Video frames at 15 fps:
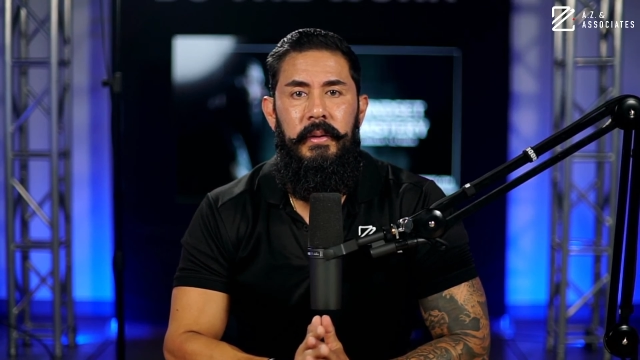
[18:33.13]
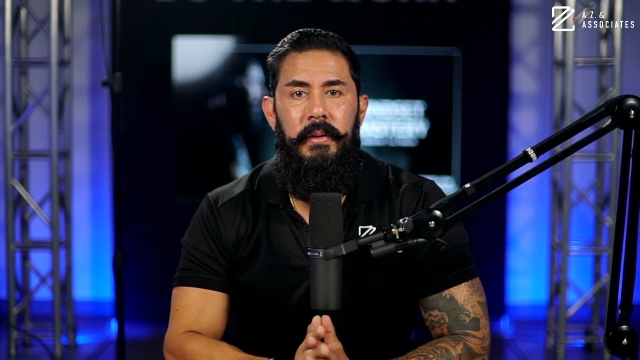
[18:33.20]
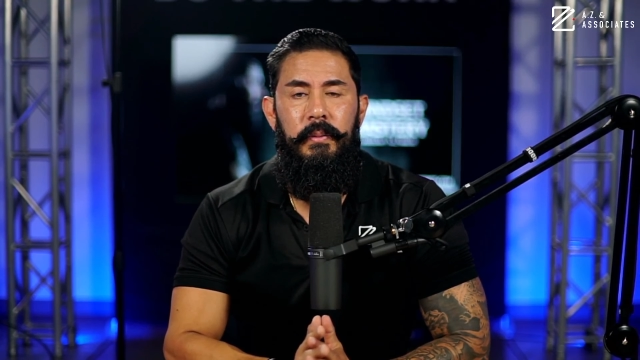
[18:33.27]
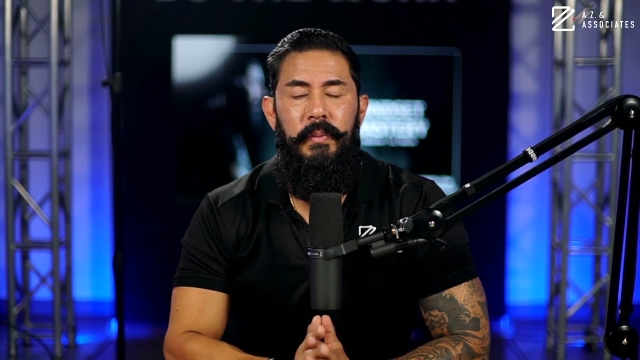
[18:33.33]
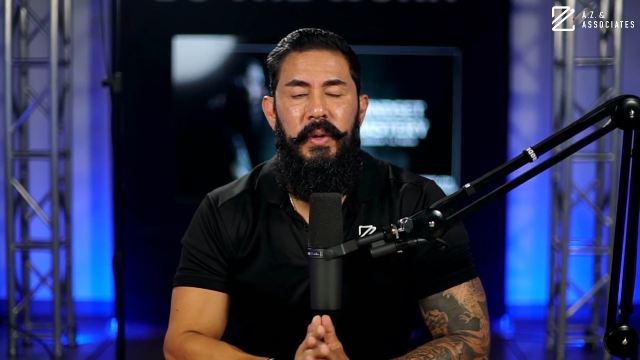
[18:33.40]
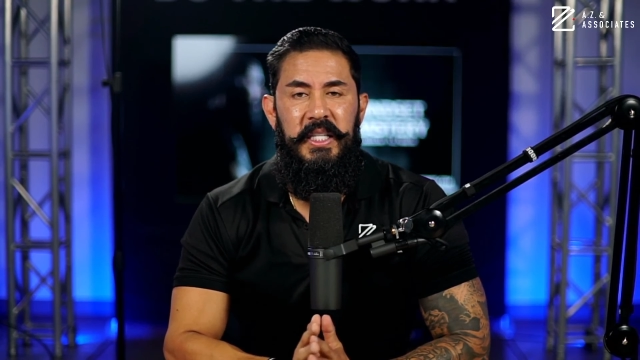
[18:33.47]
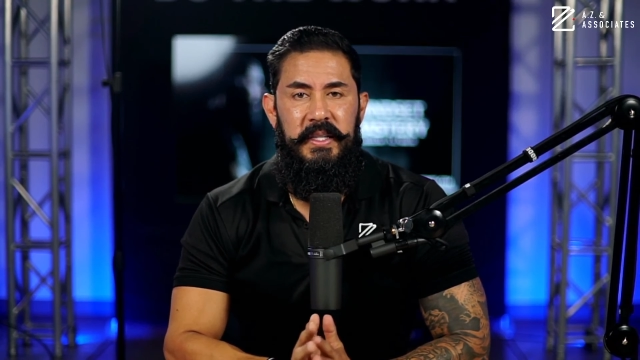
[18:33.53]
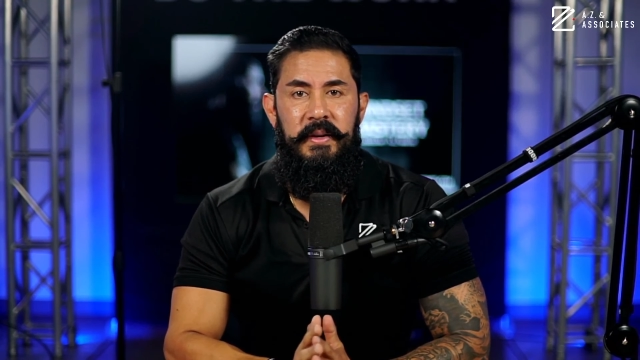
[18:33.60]

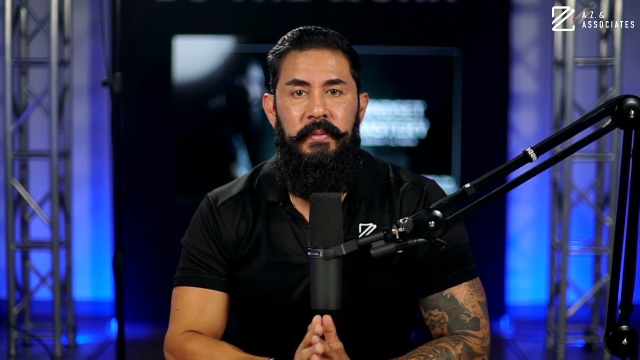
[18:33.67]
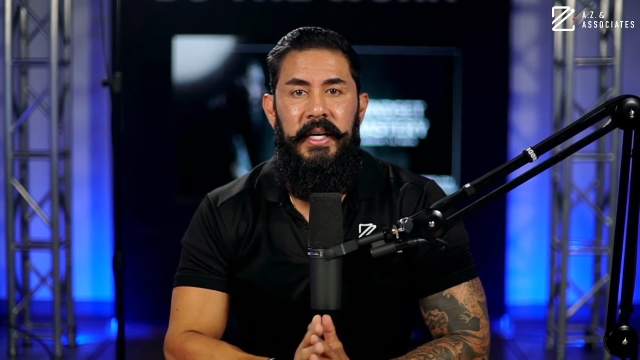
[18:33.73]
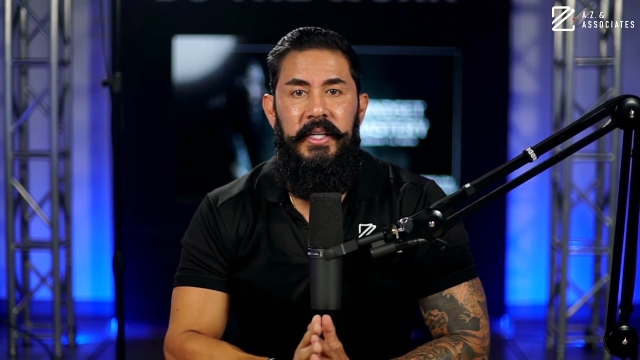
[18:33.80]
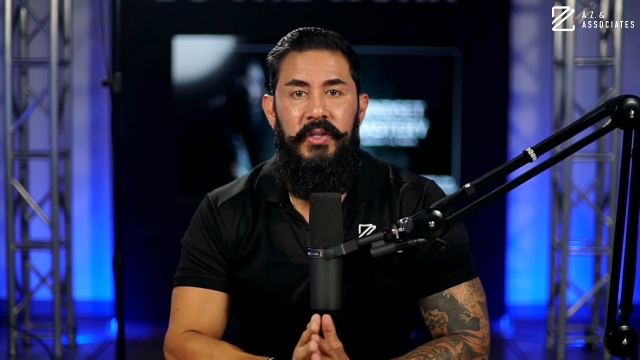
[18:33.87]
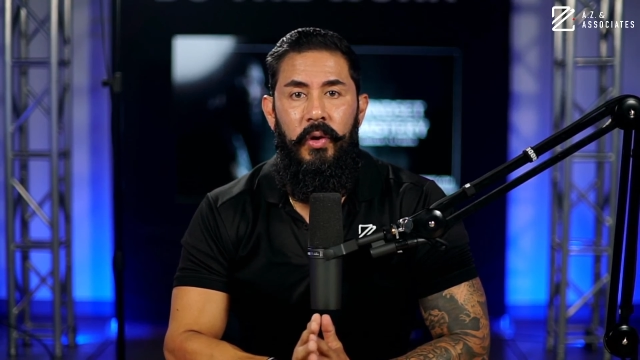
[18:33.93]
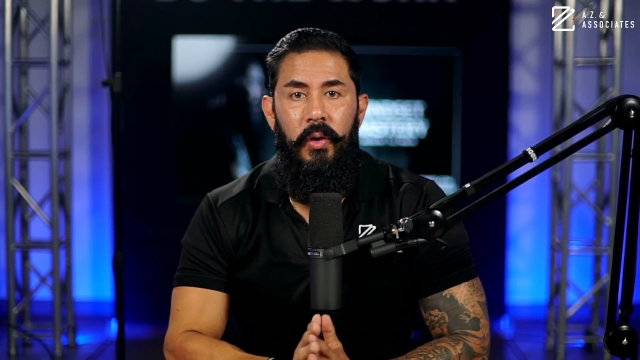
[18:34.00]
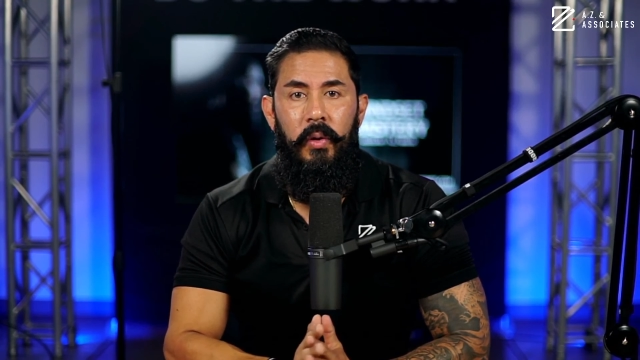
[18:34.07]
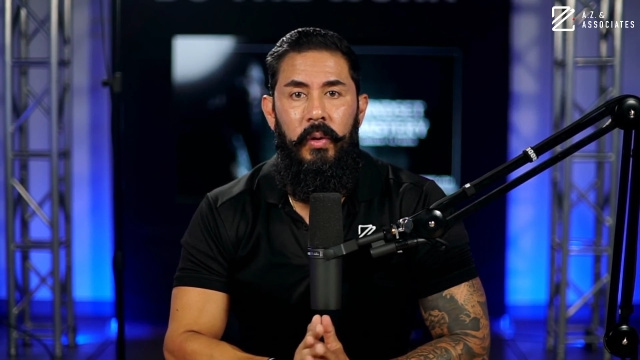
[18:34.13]
But it's in my
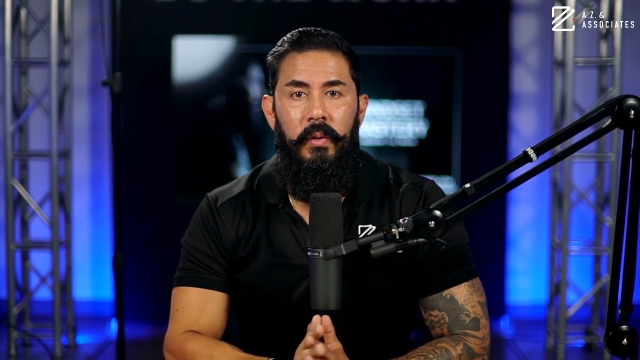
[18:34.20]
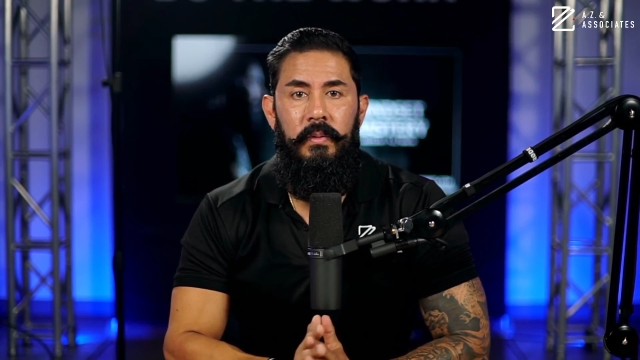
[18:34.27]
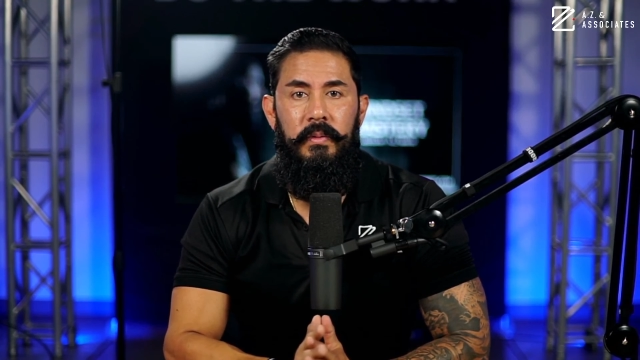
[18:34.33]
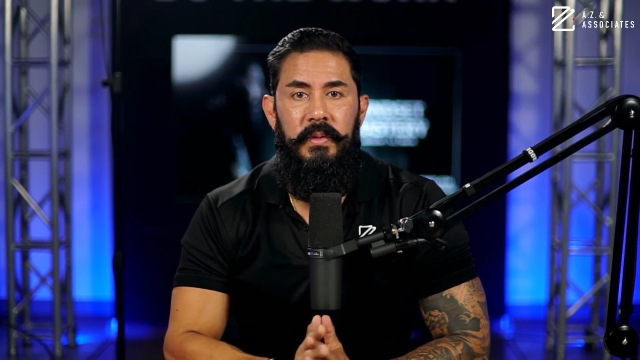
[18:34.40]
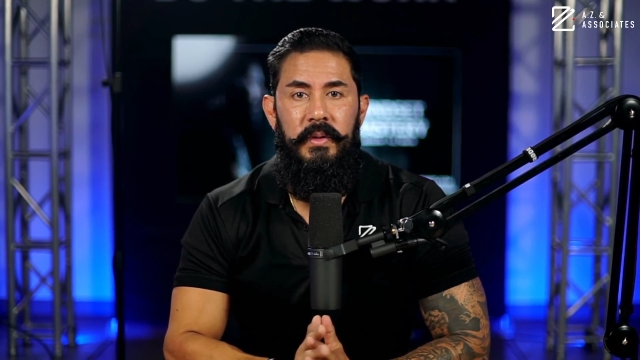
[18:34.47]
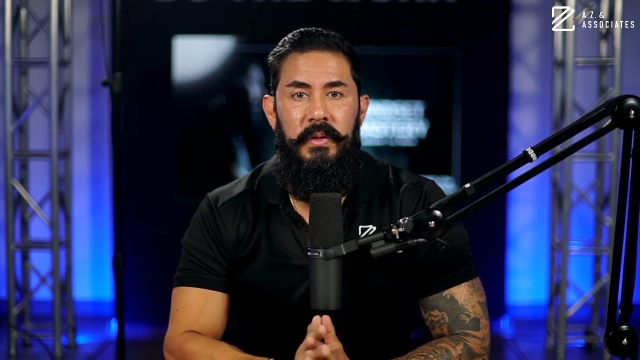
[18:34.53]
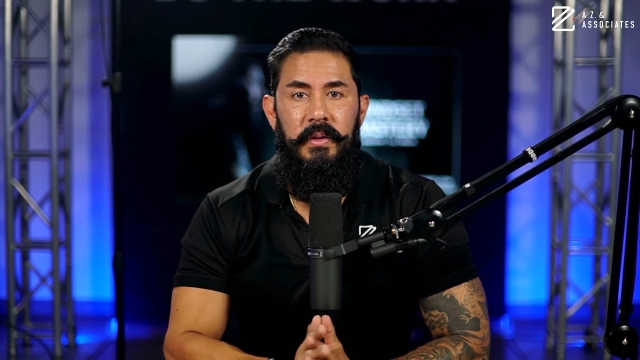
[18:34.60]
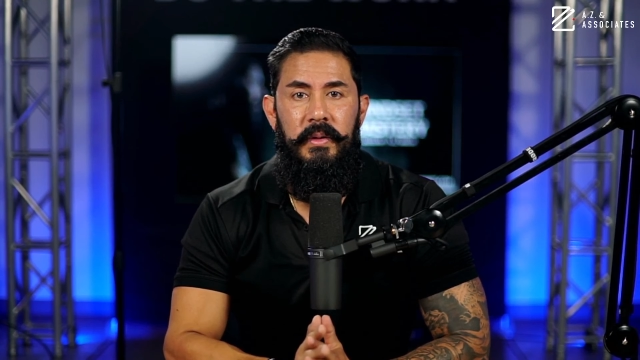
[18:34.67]
soul,
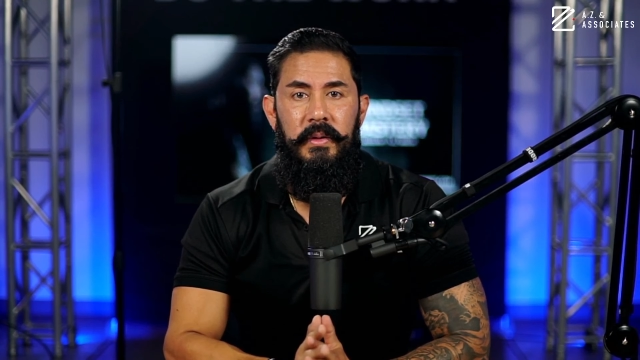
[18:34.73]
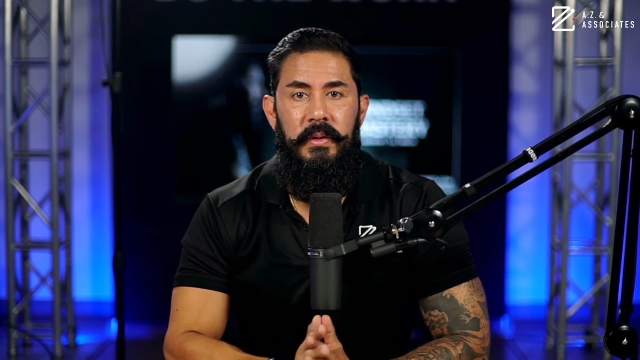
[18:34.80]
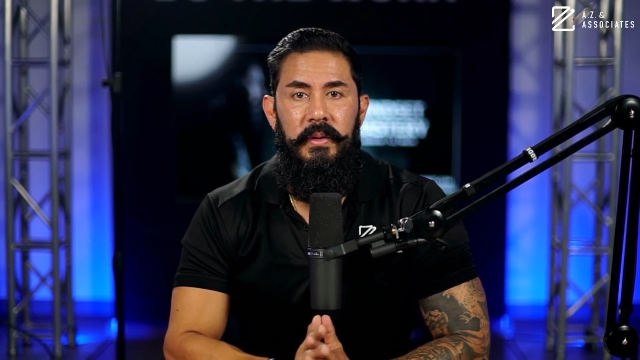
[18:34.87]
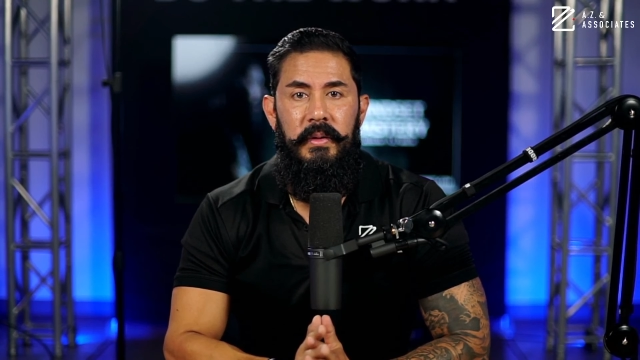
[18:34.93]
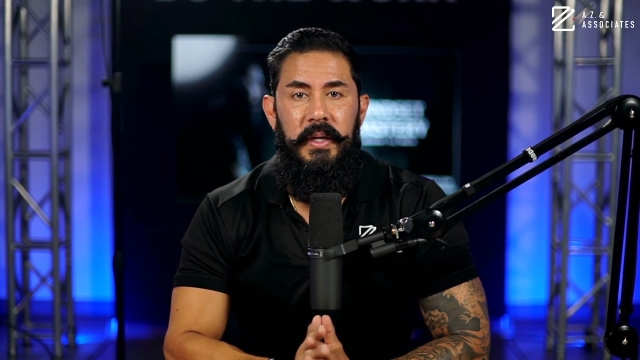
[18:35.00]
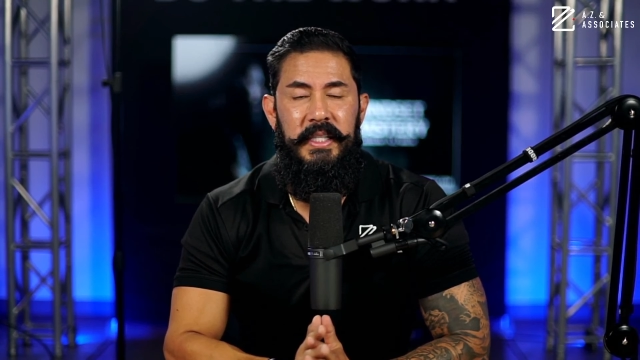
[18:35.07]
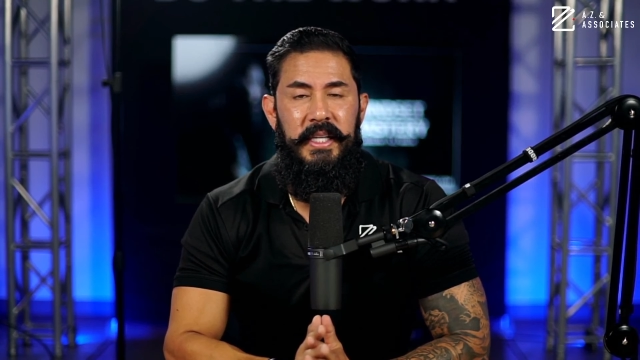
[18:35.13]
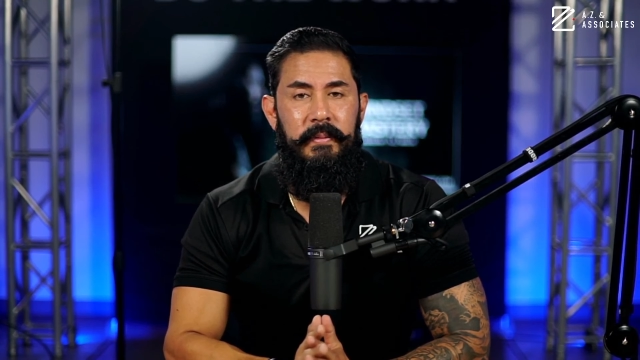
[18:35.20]

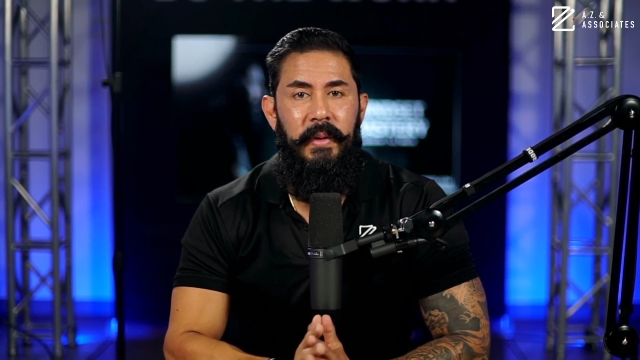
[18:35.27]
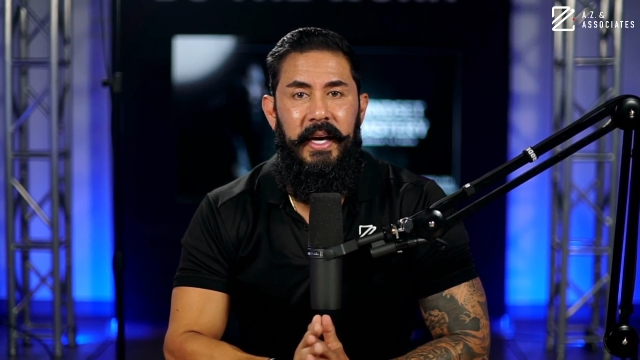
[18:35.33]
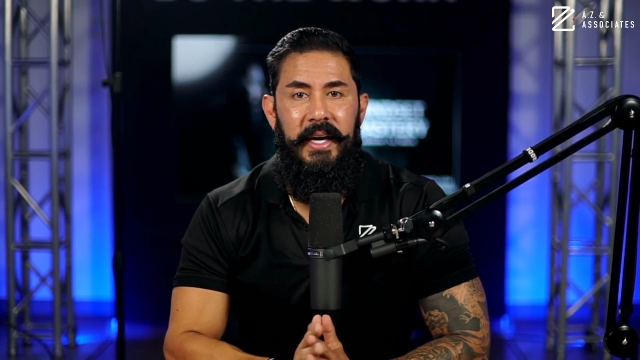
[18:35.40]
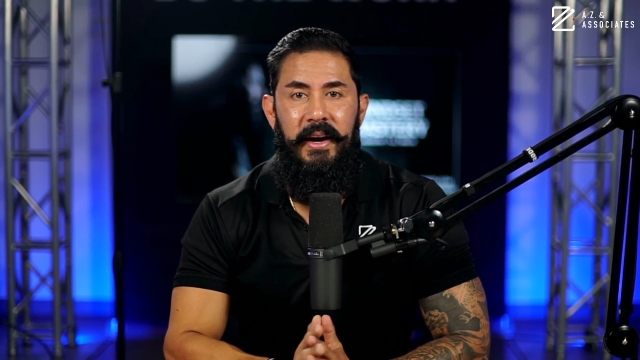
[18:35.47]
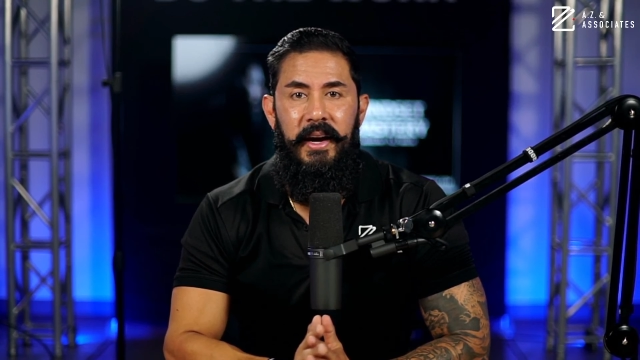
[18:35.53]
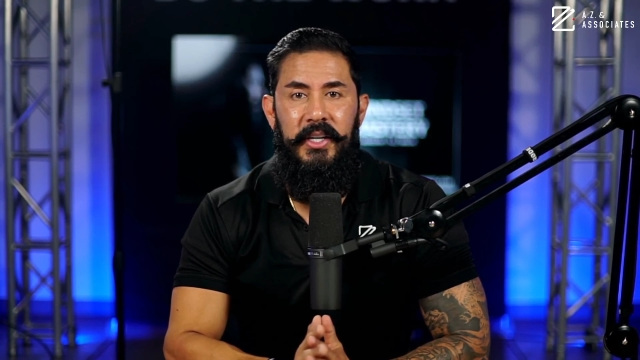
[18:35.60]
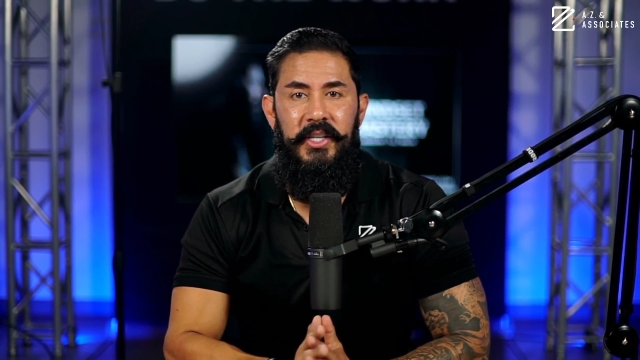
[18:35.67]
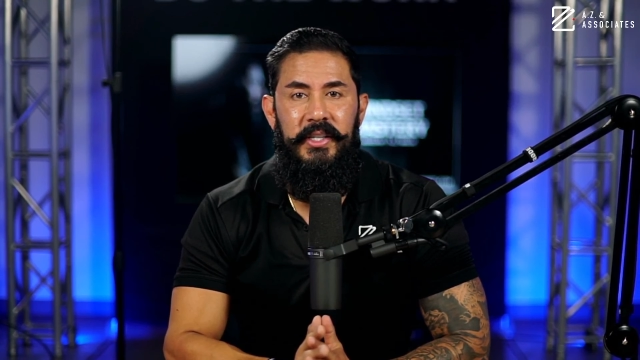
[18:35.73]
it's in my
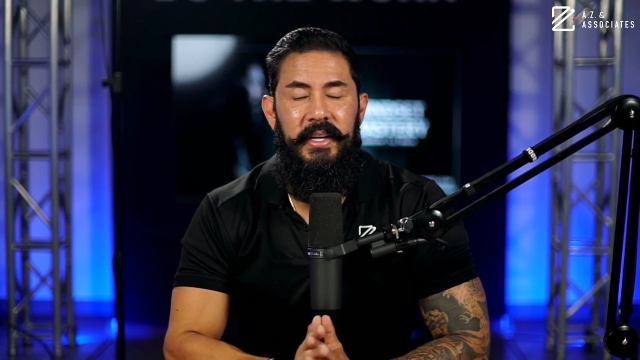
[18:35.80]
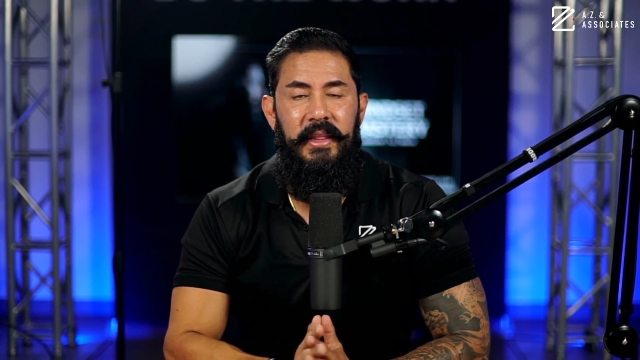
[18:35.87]
conscience.